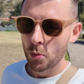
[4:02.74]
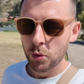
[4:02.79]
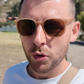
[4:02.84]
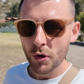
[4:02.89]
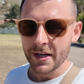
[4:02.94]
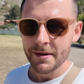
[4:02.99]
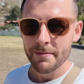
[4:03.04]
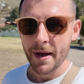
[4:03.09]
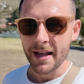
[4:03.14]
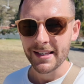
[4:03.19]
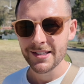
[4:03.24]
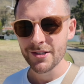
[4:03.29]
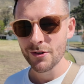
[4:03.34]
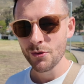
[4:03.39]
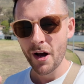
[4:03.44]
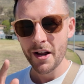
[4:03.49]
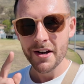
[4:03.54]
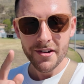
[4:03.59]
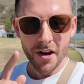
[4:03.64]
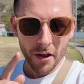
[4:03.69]
pretty
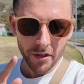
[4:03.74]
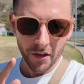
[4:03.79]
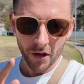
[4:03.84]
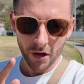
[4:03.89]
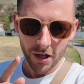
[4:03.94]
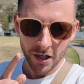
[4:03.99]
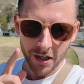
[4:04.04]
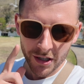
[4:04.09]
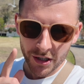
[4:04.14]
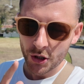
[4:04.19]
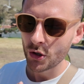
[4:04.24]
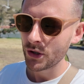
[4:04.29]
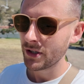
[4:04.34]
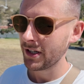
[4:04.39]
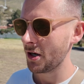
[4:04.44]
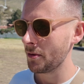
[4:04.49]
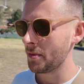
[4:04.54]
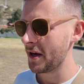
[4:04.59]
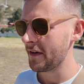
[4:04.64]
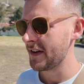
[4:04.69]
mental. Another good
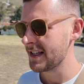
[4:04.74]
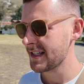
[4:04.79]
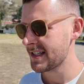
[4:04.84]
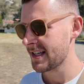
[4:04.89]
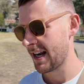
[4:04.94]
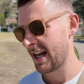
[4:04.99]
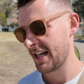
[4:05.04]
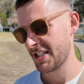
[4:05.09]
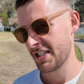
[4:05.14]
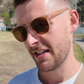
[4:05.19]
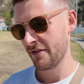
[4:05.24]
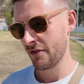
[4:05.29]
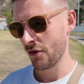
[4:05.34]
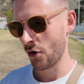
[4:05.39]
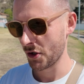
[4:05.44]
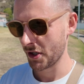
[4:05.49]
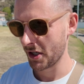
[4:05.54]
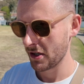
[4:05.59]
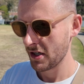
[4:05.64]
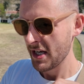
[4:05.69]
little bit of intel actually
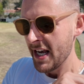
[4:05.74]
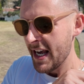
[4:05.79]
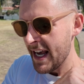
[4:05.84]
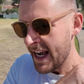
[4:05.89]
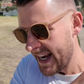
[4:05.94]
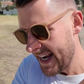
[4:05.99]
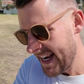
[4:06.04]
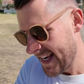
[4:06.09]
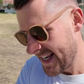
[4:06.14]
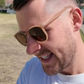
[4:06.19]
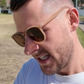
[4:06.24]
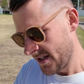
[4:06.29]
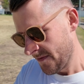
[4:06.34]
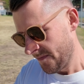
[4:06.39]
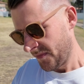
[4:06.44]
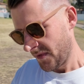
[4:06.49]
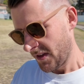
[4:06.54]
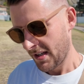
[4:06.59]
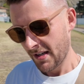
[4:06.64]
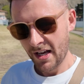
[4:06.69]
for you is,
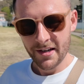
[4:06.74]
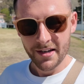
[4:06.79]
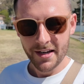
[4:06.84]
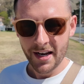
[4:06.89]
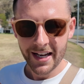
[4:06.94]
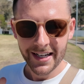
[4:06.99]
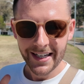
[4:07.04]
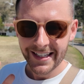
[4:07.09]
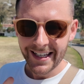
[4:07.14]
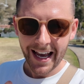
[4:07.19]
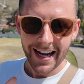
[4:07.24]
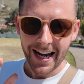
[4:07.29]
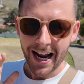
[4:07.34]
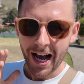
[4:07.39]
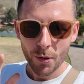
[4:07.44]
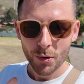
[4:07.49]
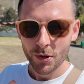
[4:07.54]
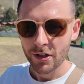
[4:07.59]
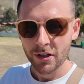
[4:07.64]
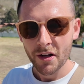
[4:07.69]
and, and again,
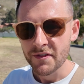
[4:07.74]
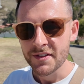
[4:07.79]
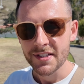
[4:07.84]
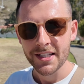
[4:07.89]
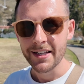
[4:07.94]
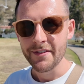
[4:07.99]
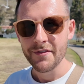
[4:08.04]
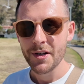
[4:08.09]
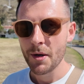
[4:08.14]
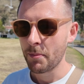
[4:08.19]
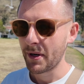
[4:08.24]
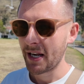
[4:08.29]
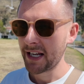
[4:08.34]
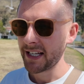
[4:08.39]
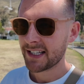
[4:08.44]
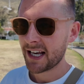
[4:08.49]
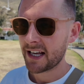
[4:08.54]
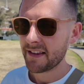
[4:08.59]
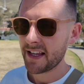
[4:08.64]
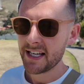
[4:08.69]
I would love to live in a
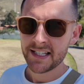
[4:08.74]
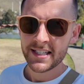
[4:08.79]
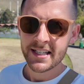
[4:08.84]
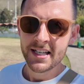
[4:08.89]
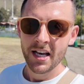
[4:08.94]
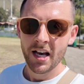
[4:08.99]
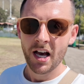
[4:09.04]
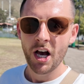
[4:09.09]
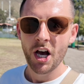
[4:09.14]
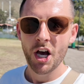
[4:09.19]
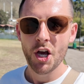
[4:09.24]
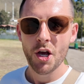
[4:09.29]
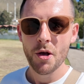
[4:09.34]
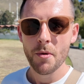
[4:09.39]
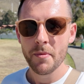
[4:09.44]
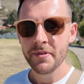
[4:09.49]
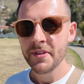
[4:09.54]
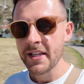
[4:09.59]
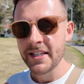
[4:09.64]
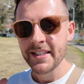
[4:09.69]
place like this.
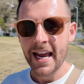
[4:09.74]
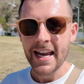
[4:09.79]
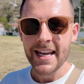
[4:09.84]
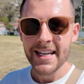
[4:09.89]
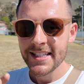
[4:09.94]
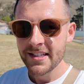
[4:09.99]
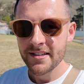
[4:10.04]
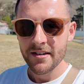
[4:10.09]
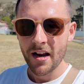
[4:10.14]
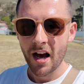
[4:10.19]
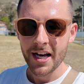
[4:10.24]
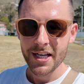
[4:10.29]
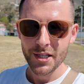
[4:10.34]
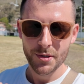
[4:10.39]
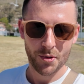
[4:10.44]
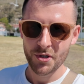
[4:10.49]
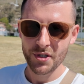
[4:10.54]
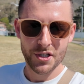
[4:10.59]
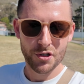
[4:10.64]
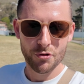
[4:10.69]
Um, the days and nights,
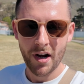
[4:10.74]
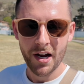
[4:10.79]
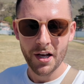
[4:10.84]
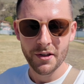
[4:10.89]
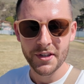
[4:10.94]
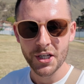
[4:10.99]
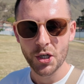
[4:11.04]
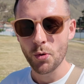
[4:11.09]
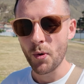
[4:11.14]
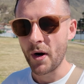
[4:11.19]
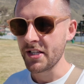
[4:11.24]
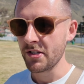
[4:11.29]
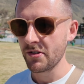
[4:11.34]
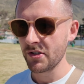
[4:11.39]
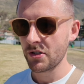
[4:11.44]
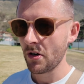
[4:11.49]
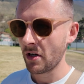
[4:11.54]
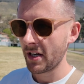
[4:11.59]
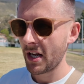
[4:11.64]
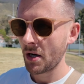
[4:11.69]
because it's right on the equator,
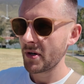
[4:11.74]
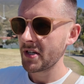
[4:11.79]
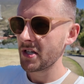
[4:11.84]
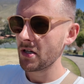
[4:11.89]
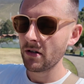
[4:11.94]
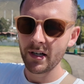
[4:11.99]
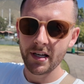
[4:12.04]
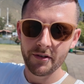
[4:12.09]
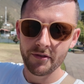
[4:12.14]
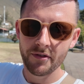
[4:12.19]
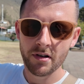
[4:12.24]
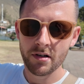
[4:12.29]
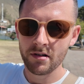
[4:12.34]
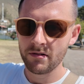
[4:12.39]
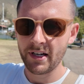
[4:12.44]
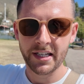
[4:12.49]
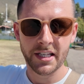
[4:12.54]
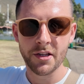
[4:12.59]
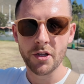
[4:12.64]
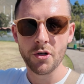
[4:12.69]
it's not like when you live
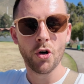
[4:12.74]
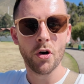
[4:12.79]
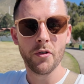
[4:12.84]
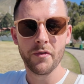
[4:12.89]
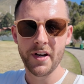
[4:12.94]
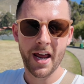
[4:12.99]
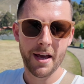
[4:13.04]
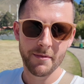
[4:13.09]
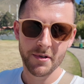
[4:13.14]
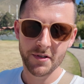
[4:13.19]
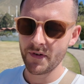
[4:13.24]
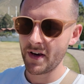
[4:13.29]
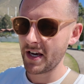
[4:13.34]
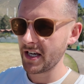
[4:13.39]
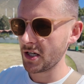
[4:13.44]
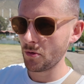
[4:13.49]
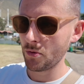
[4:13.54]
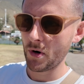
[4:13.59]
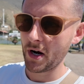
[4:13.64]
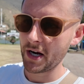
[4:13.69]
like in the northern hemisphere,
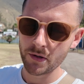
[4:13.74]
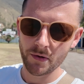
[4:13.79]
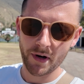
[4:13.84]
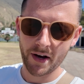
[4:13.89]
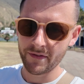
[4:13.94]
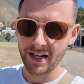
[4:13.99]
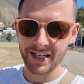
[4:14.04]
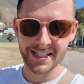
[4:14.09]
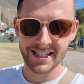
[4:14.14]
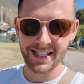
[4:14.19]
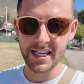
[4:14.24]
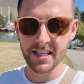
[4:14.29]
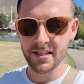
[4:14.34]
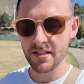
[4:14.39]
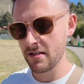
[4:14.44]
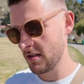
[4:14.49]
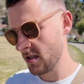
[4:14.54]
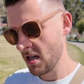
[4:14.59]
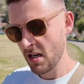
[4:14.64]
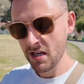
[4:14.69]
you where you have like
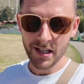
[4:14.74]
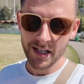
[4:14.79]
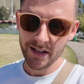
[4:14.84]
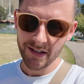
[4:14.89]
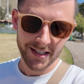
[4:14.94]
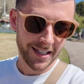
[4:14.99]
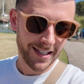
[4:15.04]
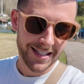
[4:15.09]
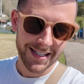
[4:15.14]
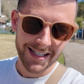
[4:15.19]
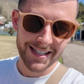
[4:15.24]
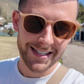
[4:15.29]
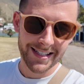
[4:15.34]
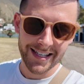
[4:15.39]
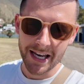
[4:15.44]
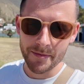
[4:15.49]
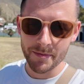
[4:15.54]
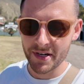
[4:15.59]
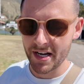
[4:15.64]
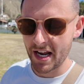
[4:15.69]
seasons. Yeah, I guess it's the
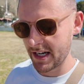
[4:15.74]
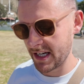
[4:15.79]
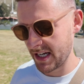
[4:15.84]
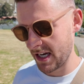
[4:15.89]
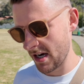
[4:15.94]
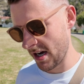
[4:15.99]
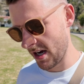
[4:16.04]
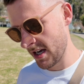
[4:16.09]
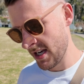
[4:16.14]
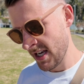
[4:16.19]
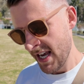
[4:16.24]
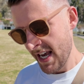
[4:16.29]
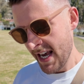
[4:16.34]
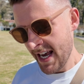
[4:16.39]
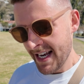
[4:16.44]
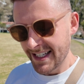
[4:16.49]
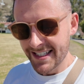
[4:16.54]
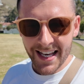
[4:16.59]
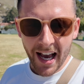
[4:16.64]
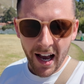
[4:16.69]
same in any uh,
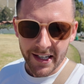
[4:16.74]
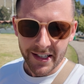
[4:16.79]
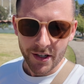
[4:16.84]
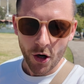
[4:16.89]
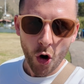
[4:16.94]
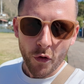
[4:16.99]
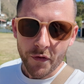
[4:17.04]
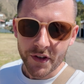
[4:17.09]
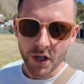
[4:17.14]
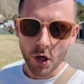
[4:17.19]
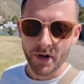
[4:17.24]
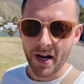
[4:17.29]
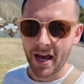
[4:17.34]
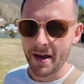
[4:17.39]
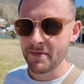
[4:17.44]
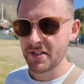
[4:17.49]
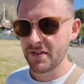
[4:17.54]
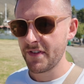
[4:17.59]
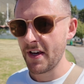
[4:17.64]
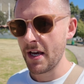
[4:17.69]
side of the old
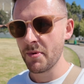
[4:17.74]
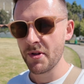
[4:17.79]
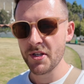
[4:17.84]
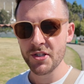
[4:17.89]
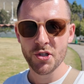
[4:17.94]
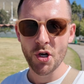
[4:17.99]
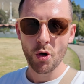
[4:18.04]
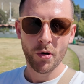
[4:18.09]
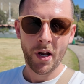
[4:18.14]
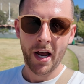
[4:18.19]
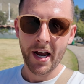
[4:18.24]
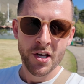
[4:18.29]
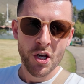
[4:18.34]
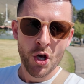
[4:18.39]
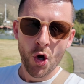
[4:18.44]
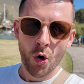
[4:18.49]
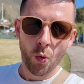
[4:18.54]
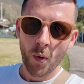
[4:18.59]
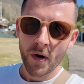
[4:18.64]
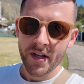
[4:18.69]
hemisphere, but there's no like
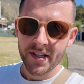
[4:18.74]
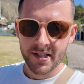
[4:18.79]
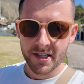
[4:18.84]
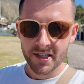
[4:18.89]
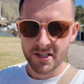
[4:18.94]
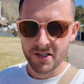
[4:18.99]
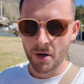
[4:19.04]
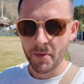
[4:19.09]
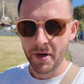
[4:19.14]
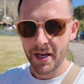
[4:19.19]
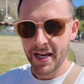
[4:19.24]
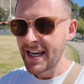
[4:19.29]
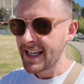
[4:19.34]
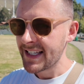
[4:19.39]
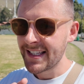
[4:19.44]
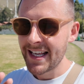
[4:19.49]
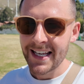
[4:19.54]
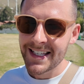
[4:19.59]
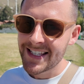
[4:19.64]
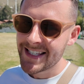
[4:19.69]
winter, summer.
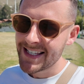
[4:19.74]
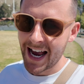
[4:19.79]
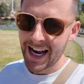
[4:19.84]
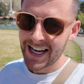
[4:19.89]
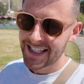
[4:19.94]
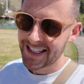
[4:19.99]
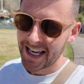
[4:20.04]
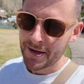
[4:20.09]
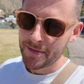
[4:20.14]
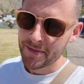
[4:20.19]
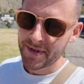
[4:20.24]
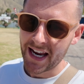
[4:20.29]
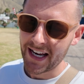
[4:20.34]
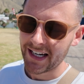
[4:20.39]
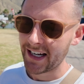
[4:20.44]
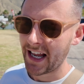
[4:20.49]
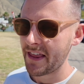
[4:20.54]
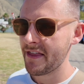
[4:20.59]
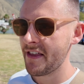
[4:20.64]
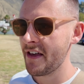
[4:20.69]
It's the exact same day
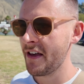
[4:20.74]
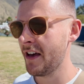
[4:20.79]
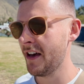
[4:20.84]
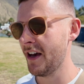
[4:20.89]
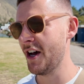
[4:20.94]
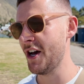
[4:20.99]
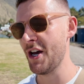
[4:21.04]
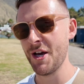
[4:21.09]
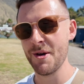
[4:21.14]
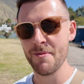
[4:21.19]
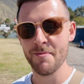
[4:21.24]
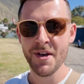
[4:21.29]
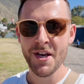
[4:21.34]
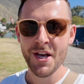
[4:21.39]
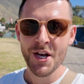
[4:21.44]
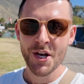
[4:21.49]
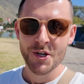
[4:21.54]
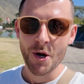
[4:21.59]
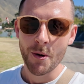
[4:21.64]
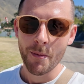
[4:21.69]
length, um,
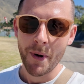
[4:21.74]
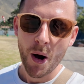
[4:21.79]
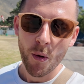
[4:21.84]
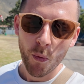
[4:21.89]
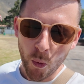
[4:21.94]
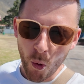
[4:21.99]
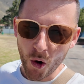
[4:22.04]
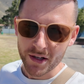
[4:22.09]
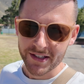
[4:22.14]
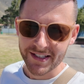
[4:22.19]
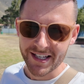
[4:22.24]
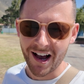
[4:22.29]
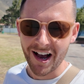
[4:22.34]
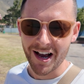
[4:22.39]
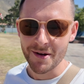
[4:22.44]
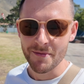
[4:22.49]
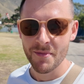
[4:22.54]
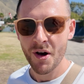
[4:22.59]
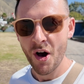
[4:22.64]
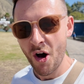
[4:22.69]
no matter what
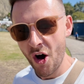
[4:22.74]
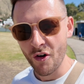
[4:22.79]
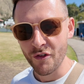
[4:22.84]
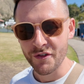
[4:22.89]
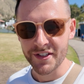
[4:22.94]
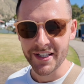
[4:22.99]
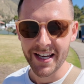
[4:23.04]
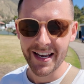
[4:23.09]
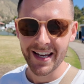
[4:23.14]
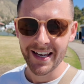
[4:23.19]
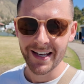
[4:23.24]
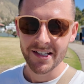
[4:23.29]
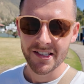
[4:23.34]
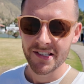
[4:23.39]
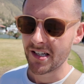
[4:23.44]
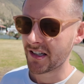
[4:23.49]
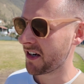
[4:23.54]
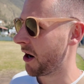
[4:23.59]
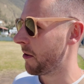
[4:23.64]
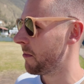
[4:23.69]
time of year
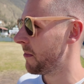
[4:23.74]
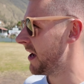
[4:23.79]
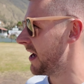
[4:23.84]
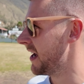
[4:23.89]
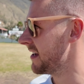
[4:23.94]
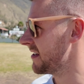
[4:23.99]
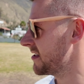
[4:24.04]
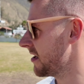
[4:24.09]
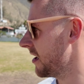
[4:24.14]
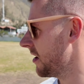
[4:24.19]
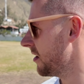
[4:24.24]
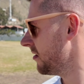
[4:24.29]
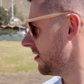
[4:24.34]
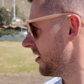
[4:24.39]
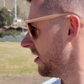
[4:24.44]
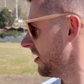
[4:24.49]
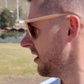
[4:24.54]
you come here. So